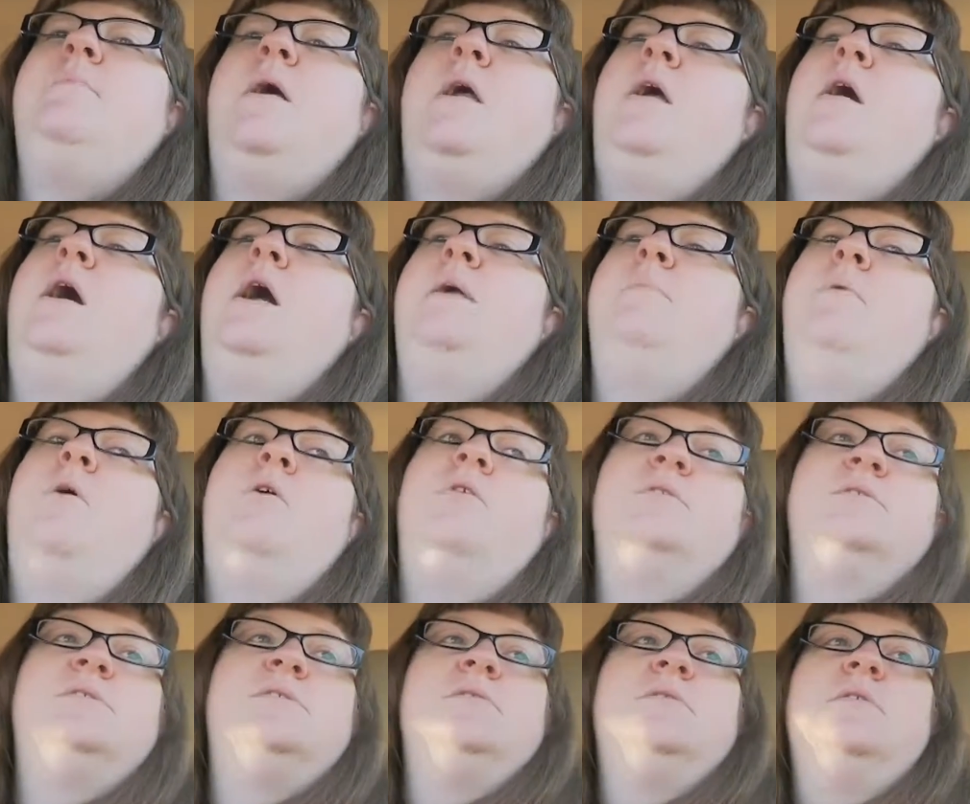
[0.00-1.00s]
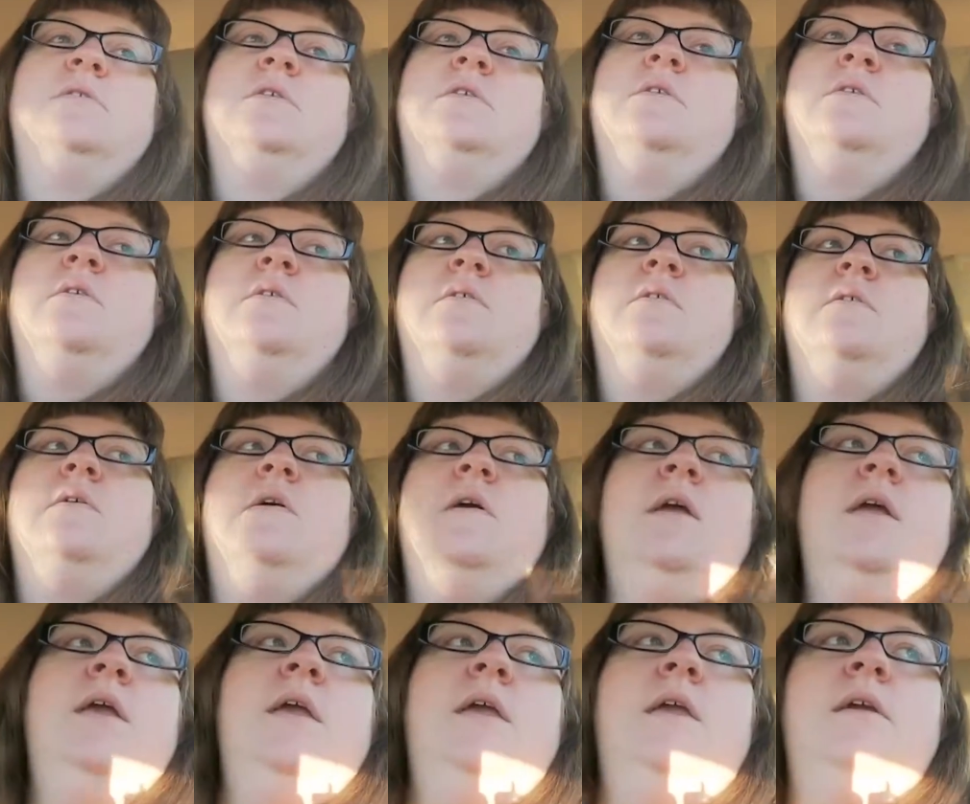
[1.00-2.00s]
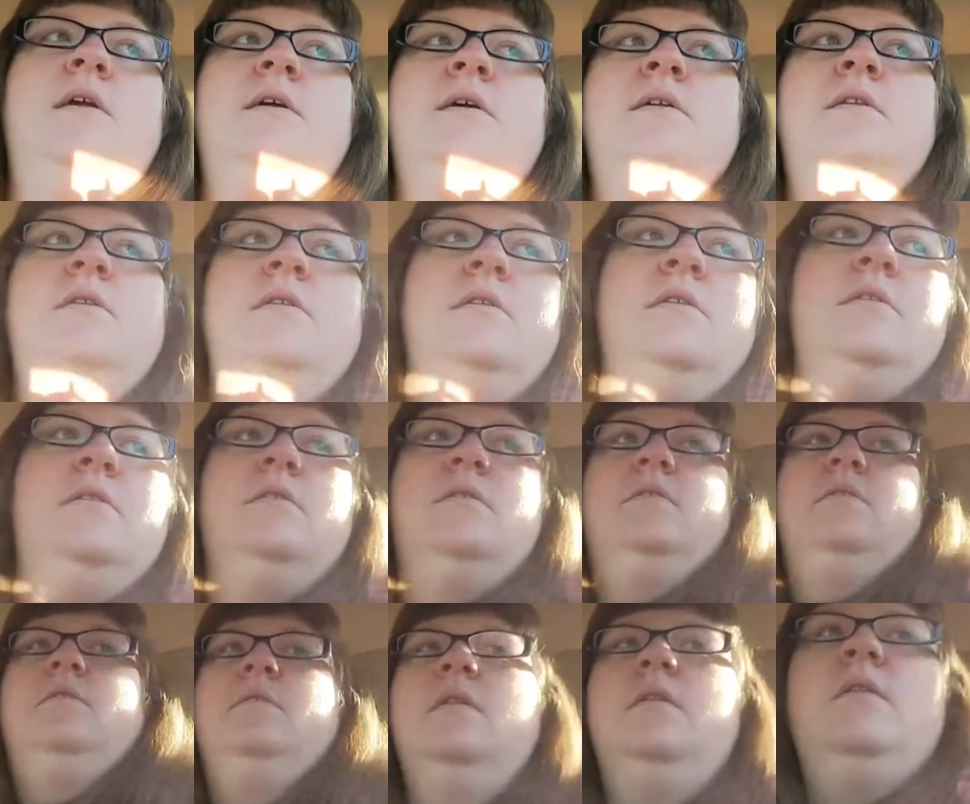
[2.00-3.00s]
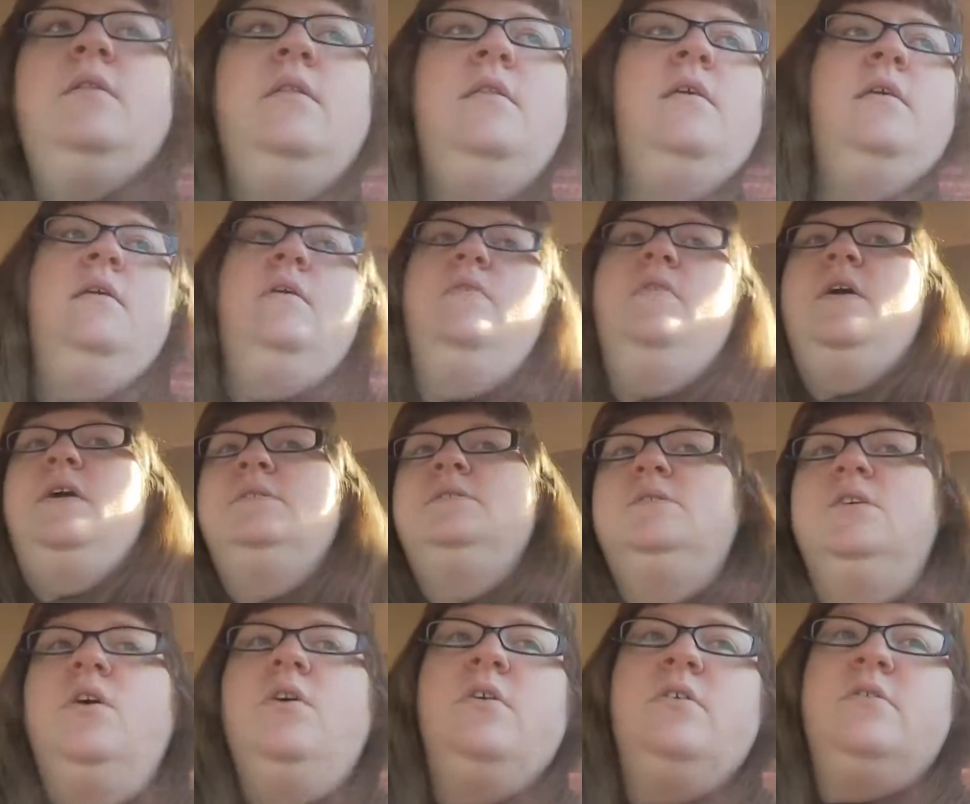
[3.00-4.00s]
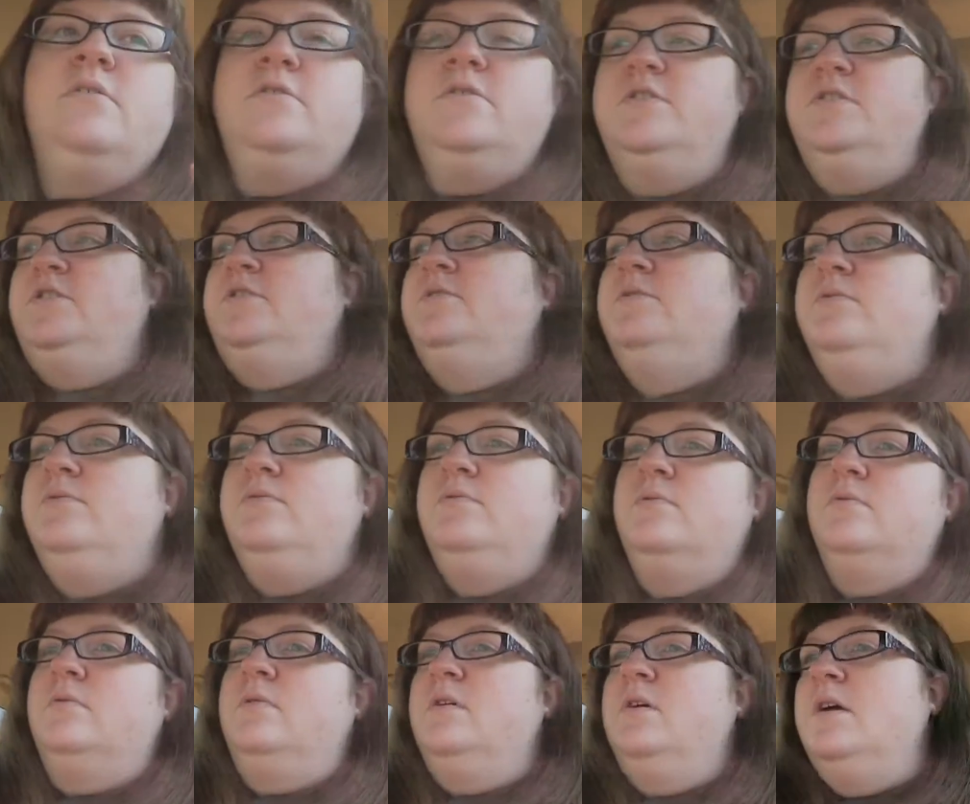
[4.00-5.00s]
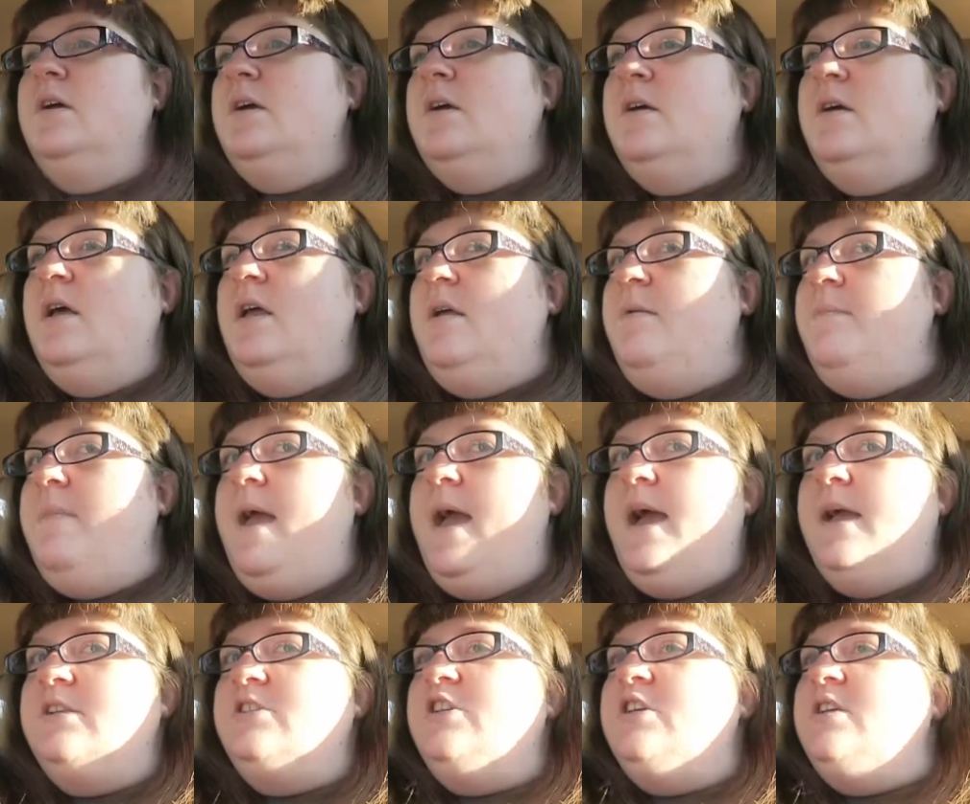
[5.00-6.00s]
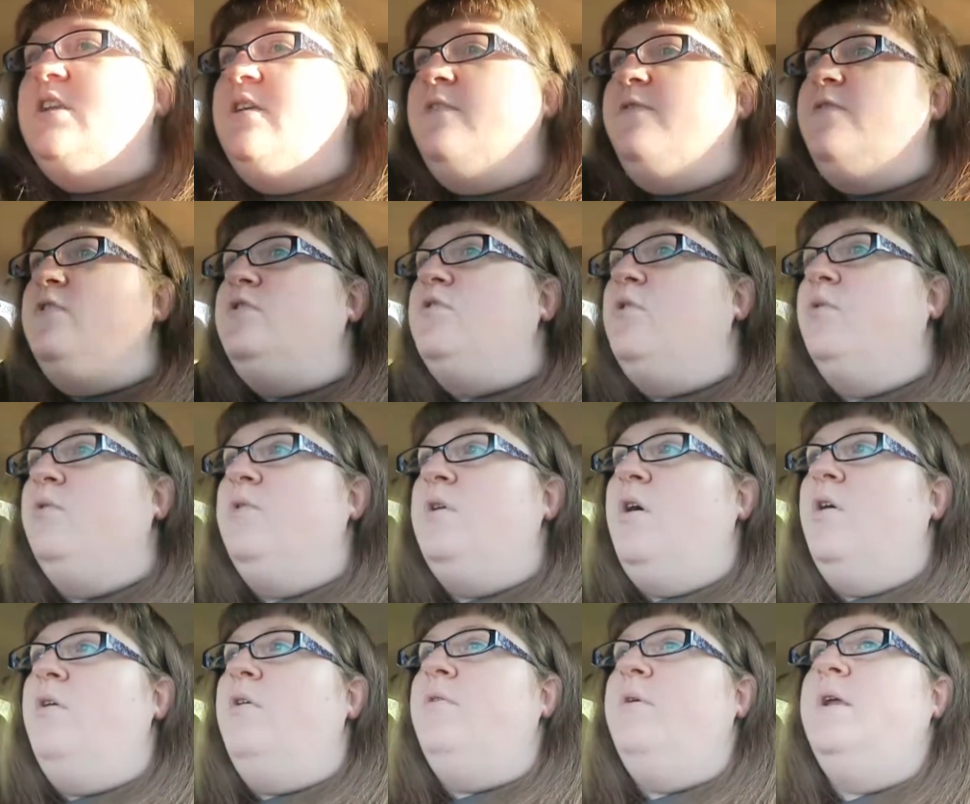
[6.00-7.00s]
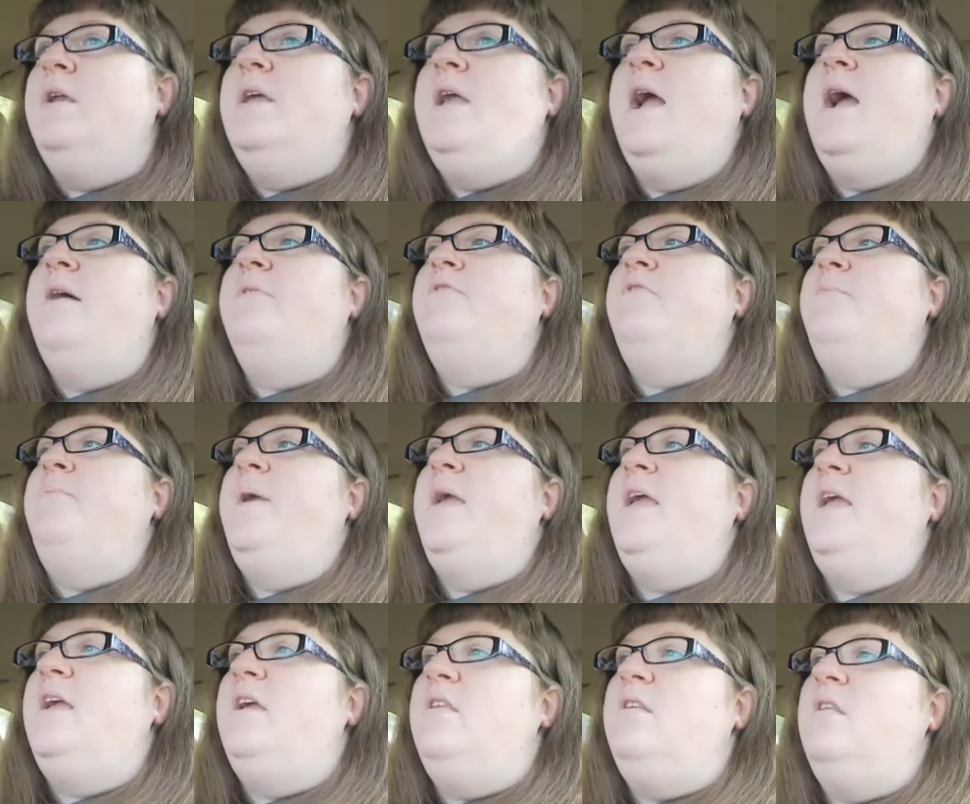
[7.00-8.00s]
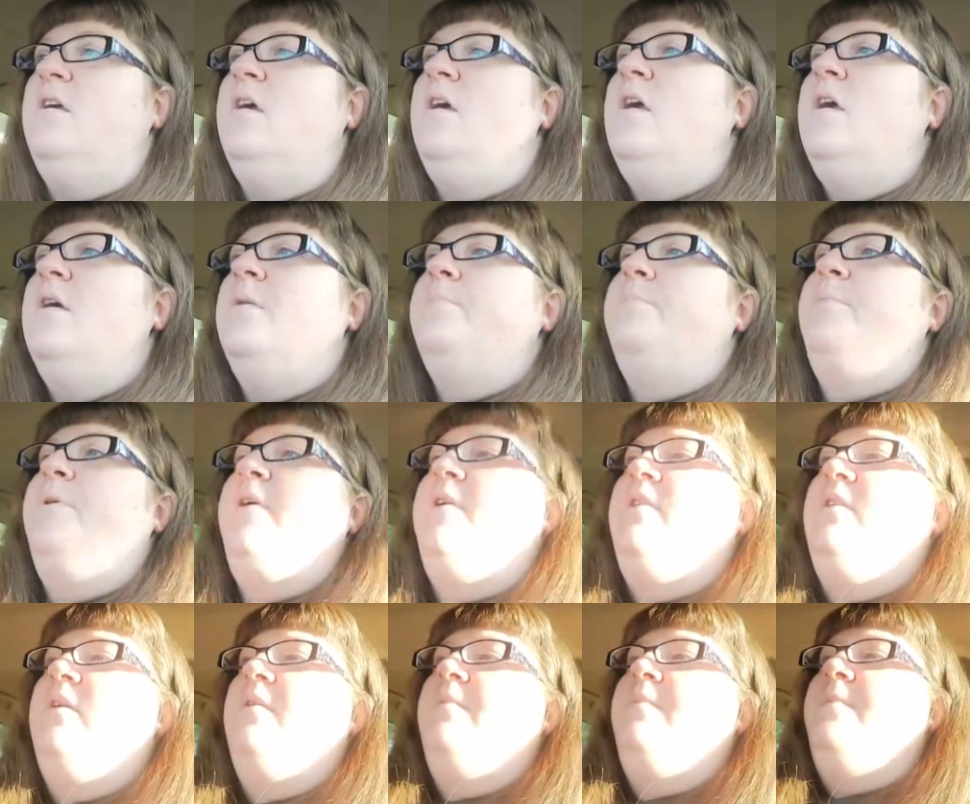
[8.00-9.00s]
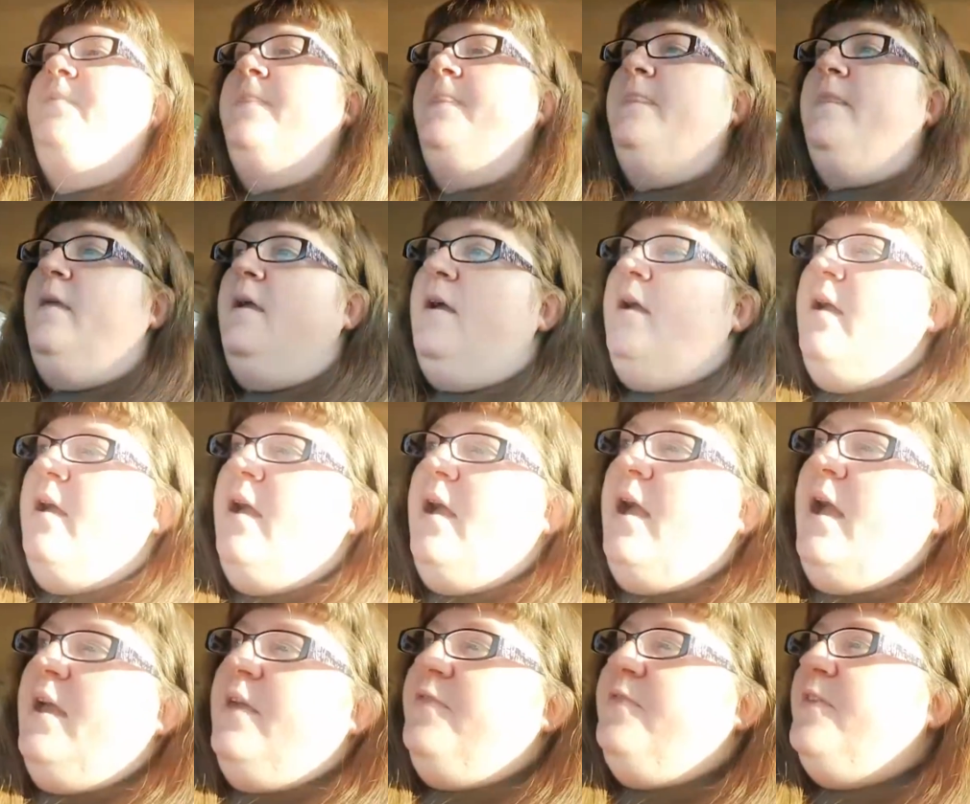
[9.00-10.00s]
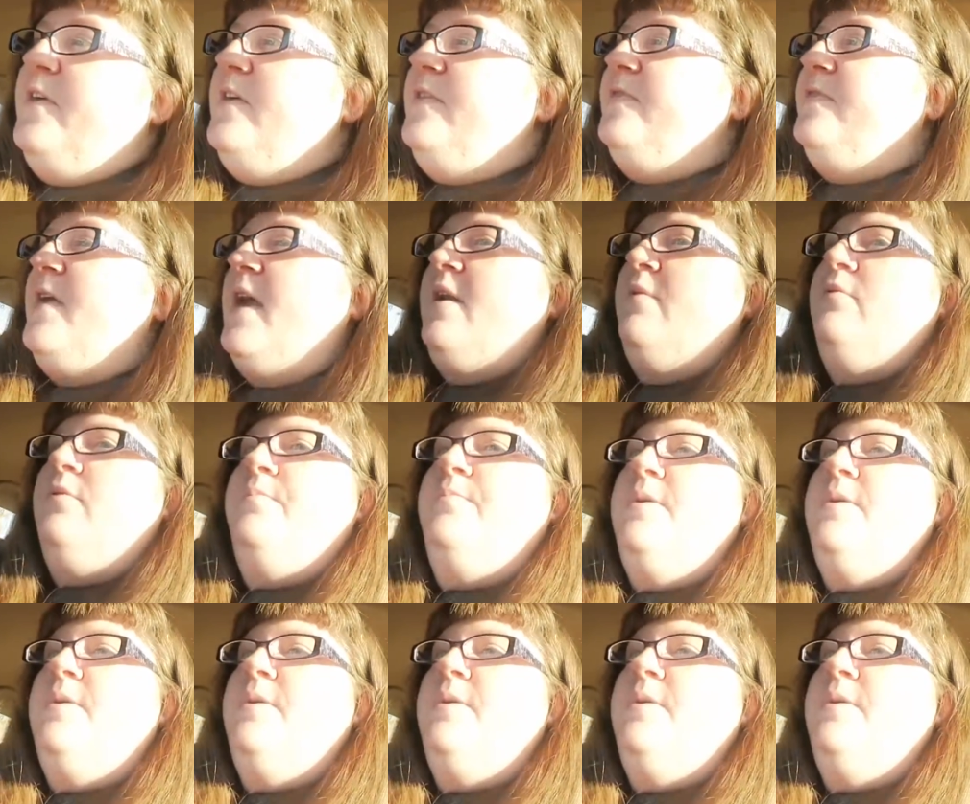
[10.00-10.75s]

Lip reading: my eyeballs. And that's hard to imagine if you don't already have the pain. But I think that would